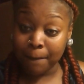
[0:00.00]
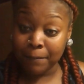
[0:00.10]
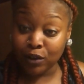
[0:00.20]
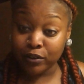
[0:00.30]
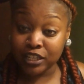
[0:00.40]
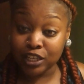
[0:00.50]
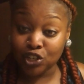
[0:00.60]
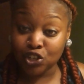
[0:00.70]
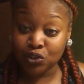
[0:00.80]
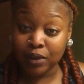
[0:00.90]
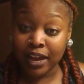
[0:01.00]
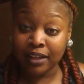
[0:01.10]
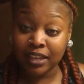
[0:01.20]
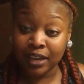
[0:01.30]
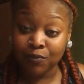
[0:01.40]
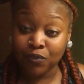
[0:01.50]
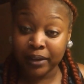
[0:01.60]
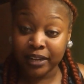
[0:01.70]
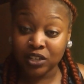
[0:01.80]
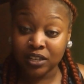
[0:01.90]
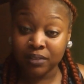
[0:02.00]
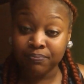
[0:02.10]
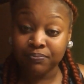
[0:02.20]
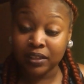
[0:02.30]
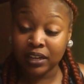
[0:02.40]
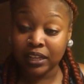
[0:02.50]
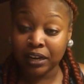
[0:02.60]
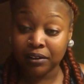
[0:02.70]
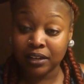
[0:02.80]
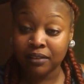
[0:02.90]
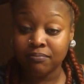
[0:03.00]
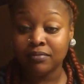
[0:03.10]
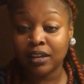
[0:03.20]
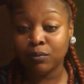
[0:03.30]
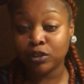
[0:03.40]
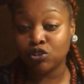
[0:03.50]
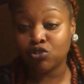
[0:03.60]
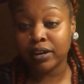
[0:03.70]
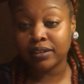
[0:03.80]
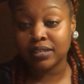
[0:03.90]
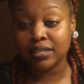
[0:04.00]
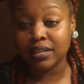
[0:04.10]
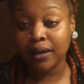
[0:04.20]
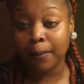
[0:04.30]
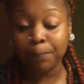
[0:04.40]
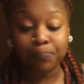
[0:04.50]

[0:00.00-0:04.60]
better assist you at the information and the clarity in which you're trying to seek.